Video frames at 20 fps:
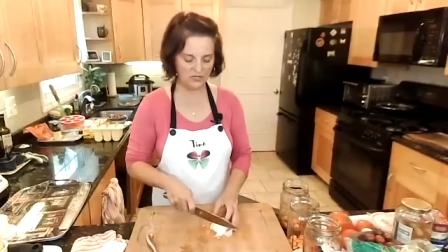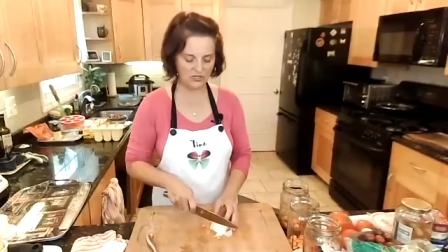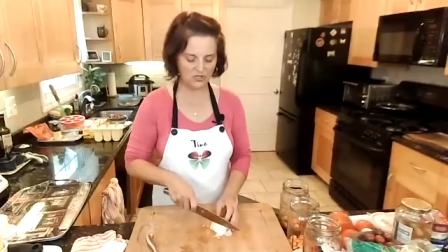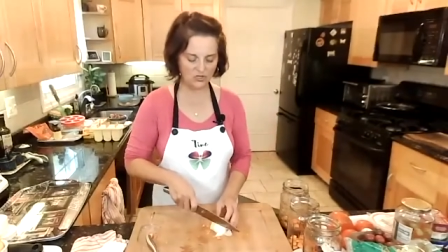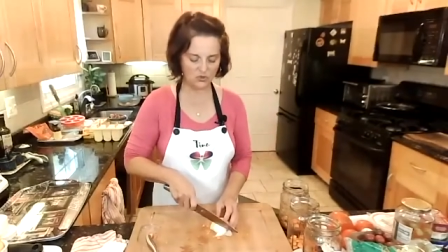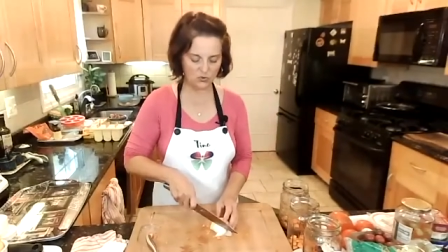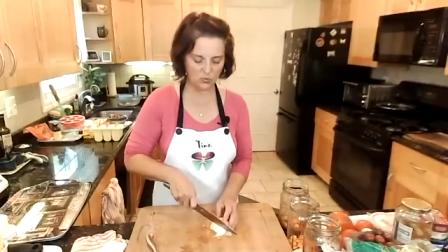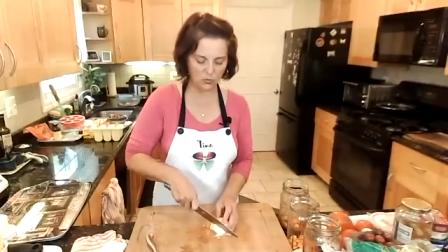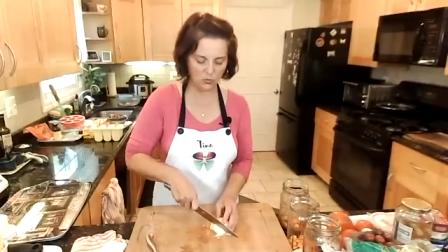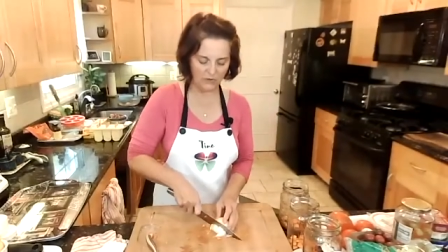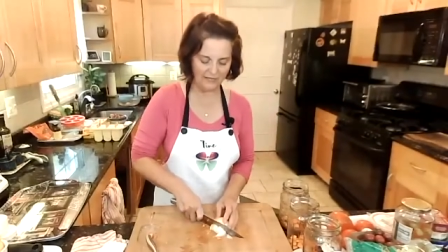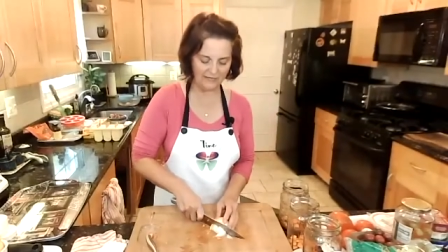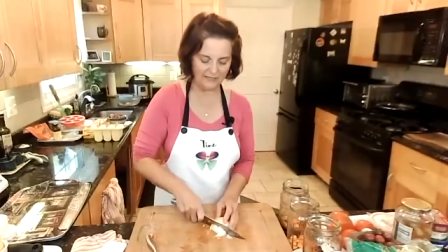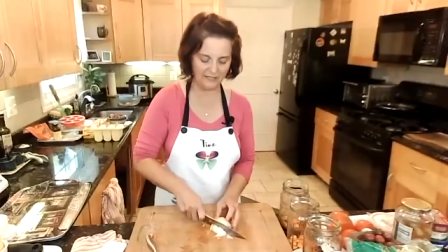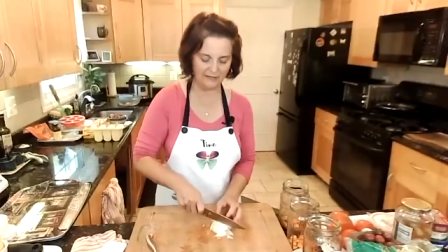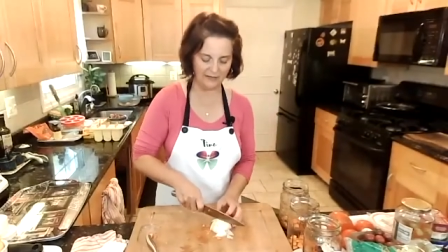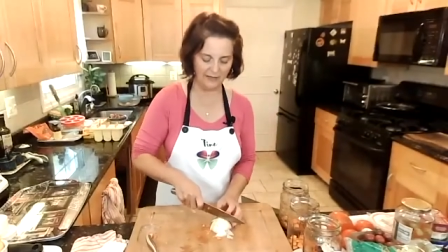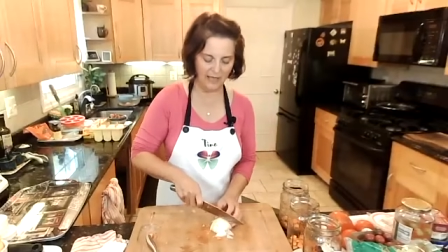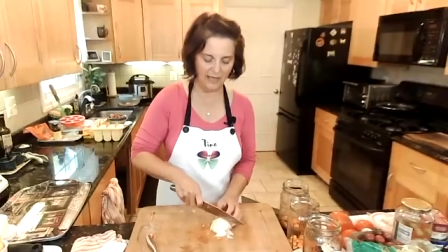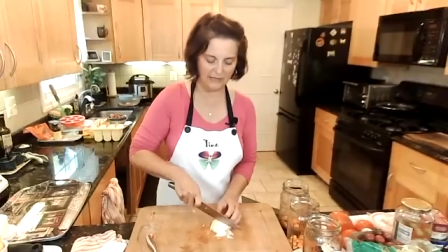
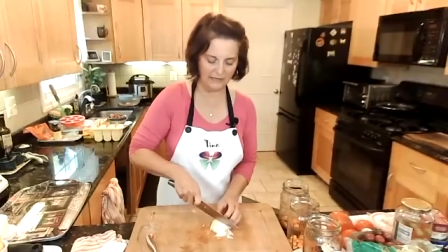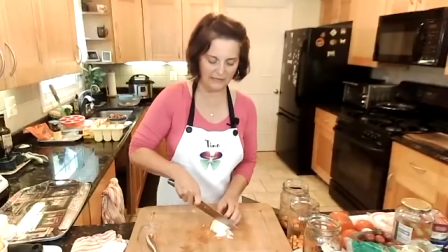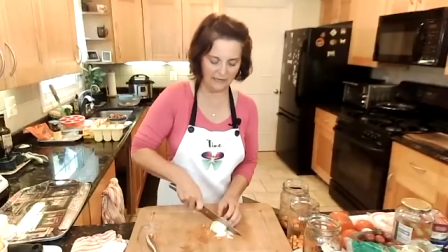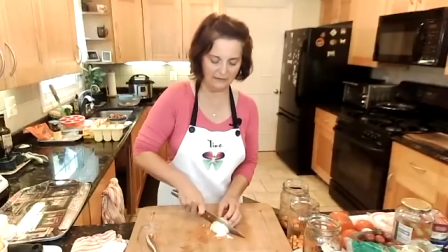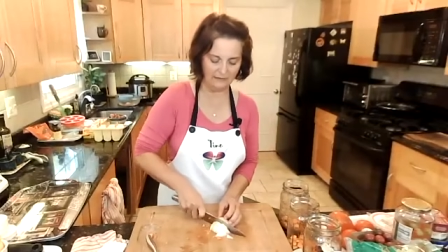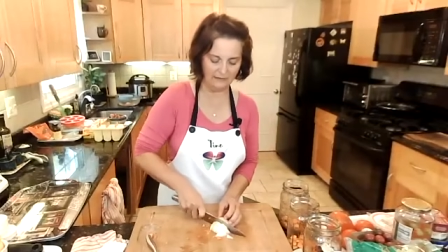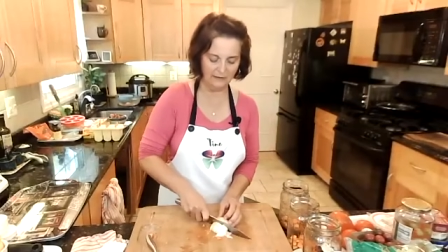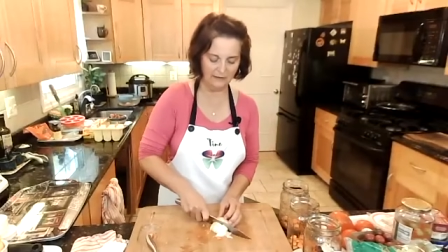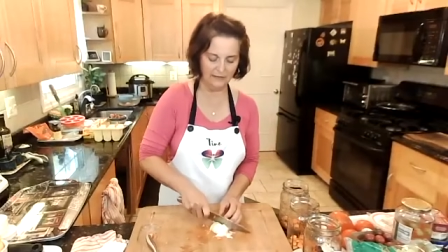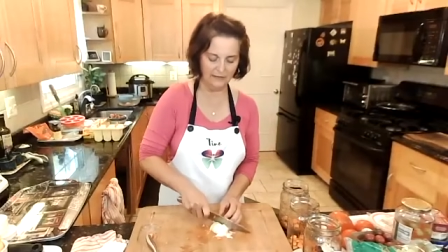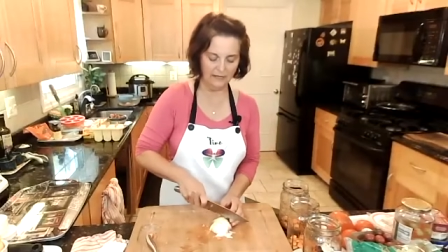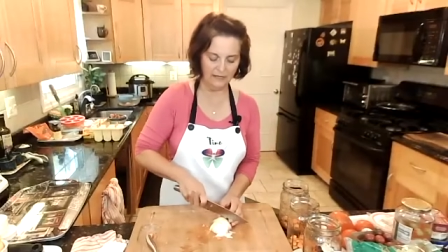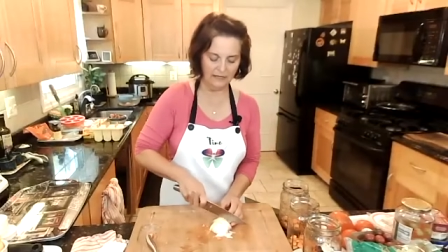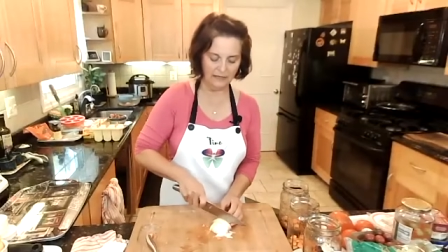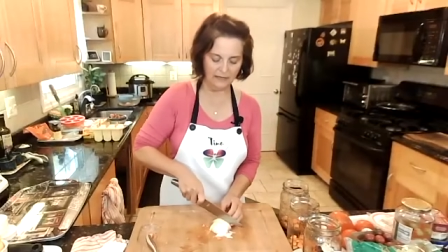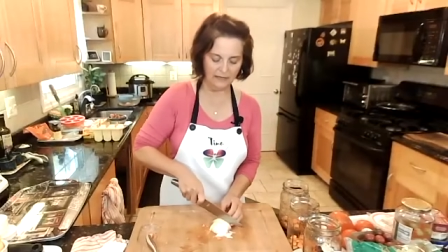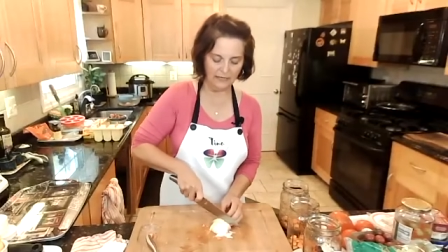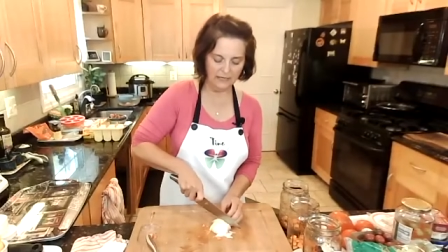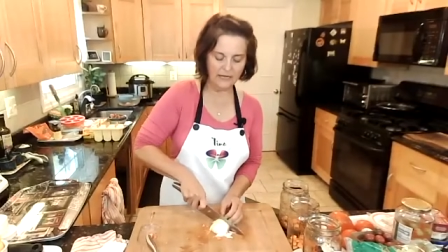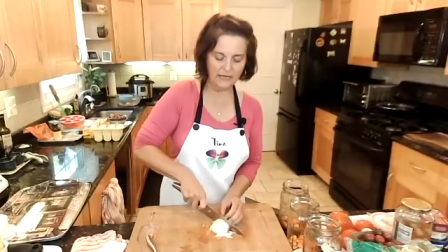sweet onion,
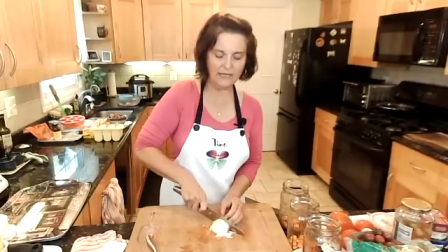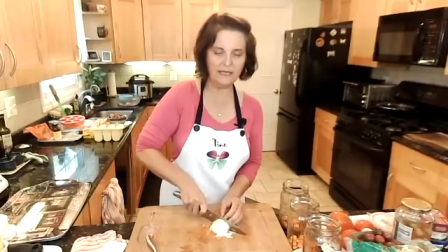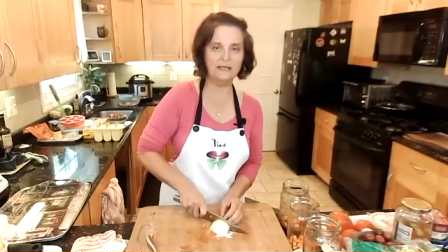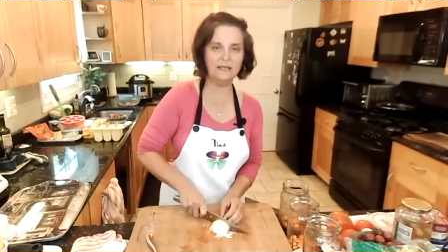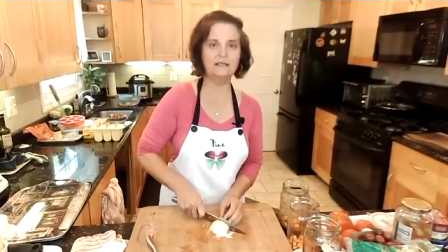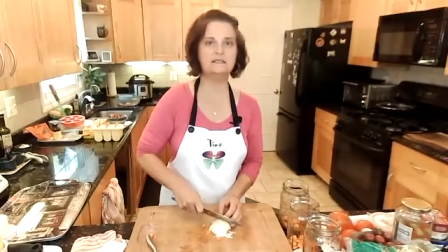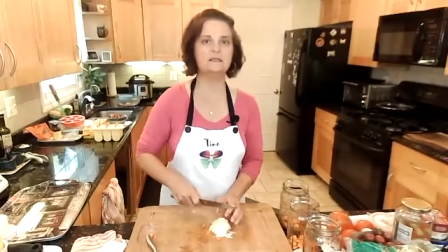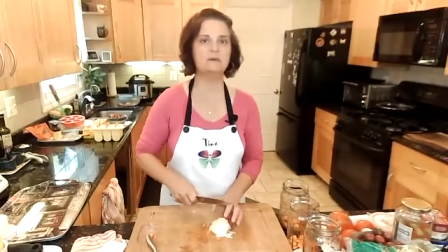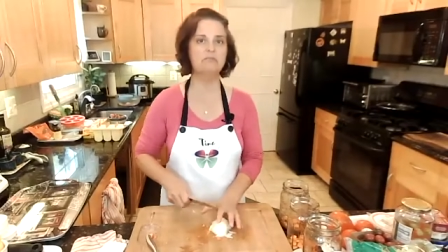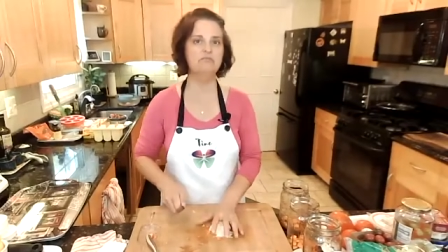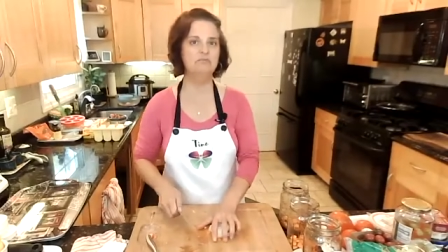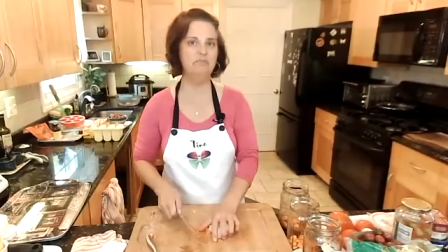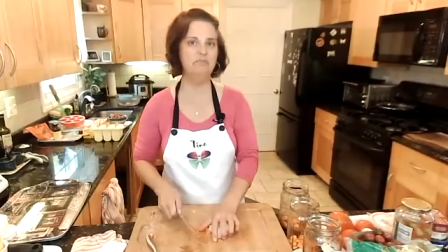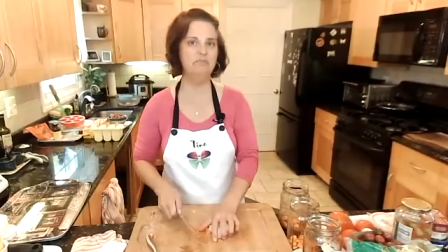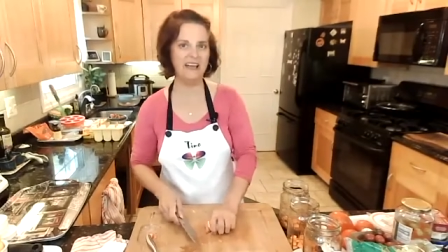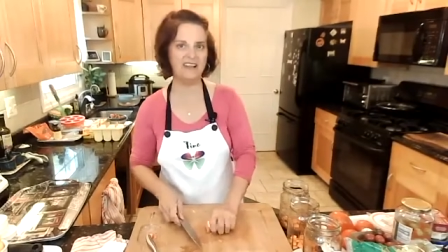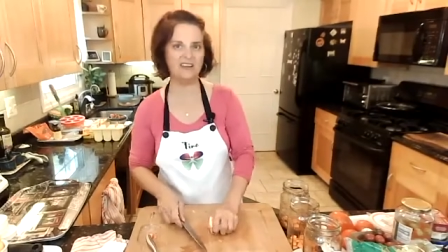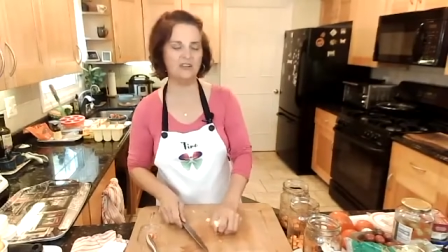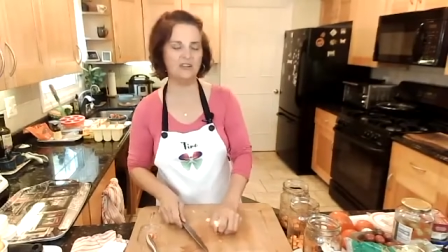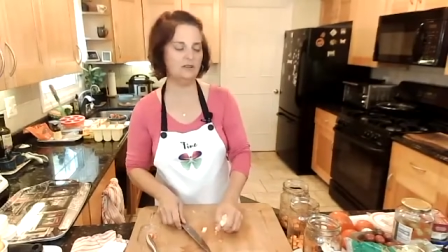It is
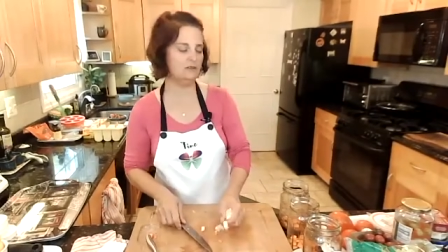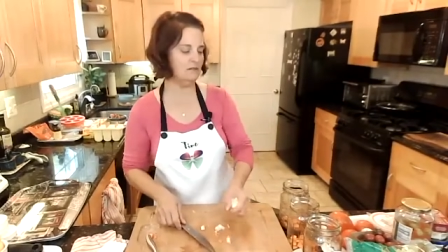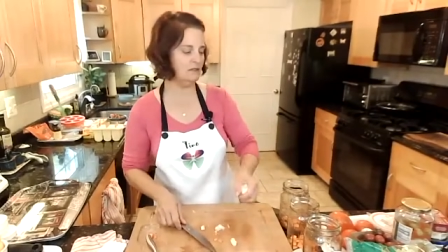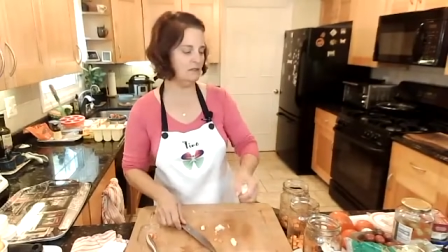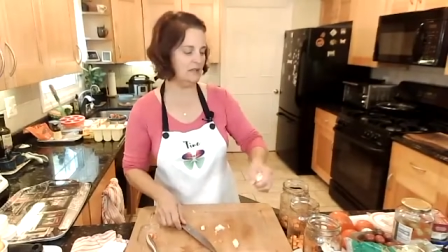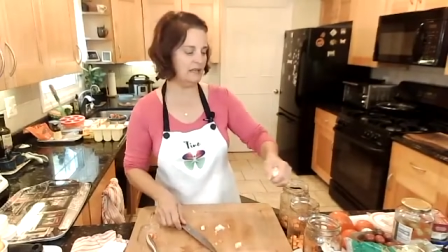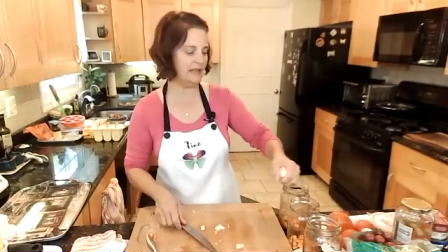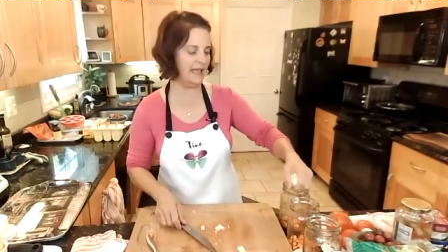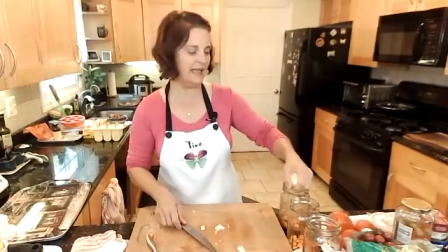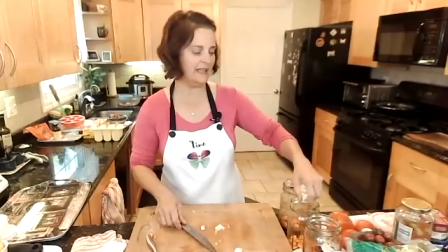better than